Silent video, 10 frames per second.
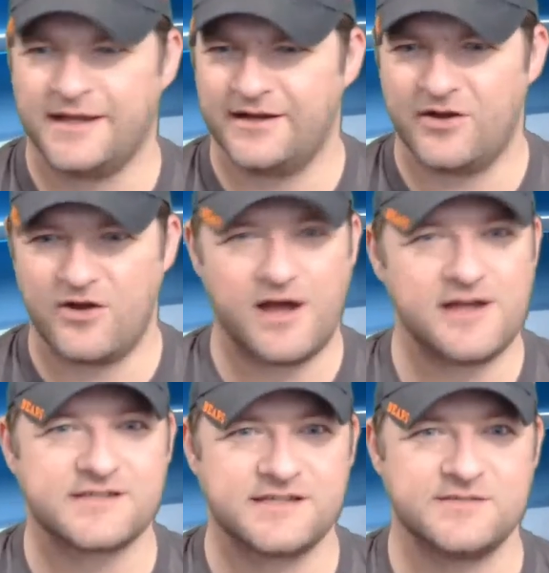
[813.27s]
You know,
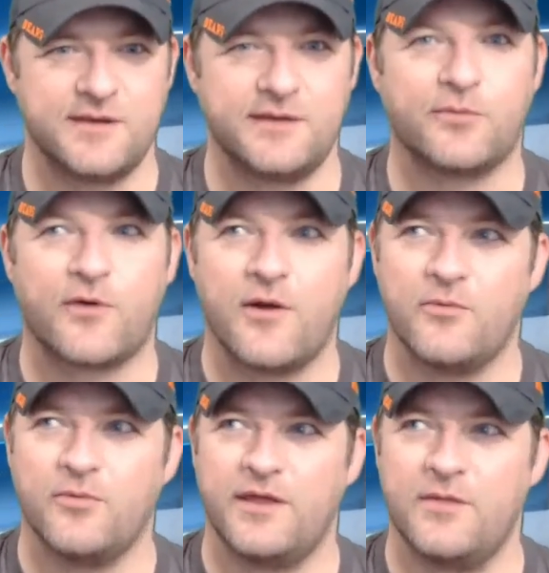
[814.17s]
Asuka's been
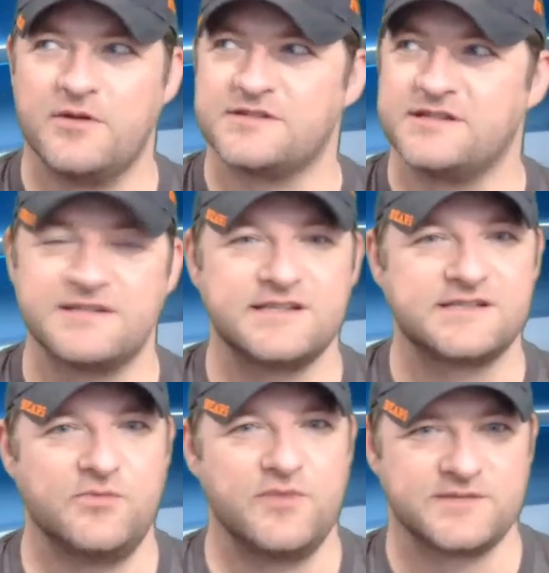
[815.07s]
probably the most
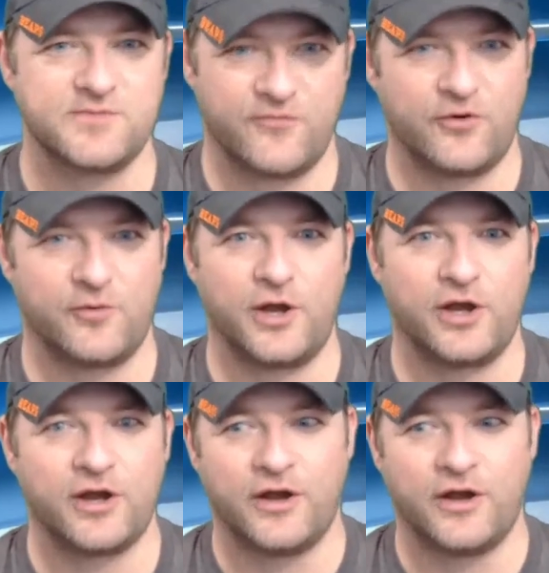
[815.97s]
consistent, best performer